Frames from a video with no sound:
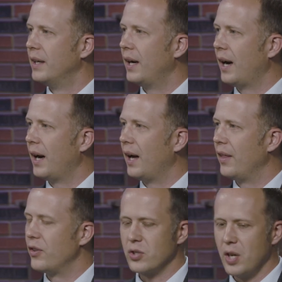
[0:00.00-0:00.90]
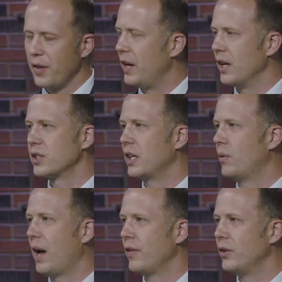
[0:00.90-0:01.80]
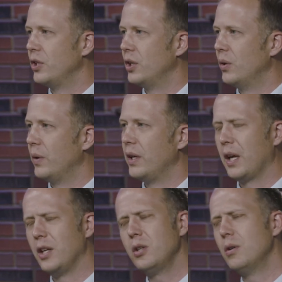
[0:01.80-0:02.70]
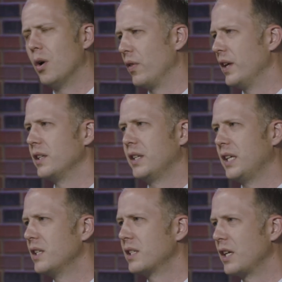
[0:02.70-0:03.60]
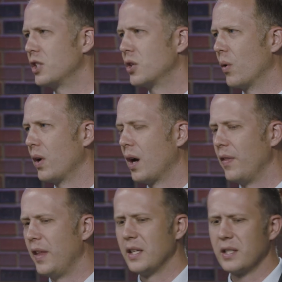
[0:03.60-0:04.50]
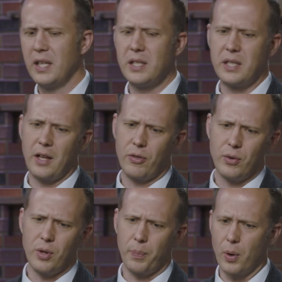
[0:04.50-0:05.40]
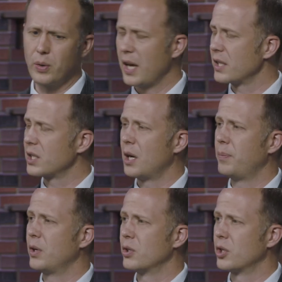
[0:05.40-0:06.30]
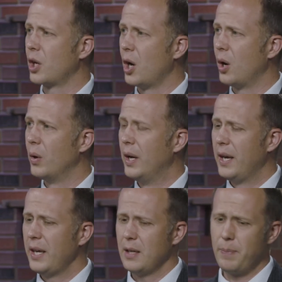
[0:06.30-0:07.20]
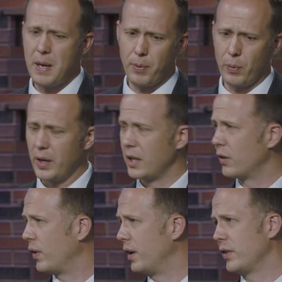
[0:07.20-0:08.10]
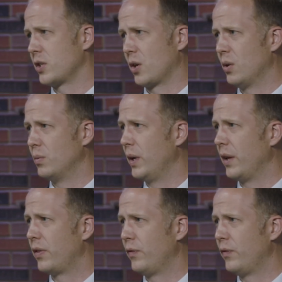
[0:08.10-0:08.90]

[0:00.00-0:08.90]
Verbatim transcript: Uh, there's nothing else they'd rather do. And, and you know the, the inside story on this. They stayed through the protests a couple years ago. He had people running in front of his home with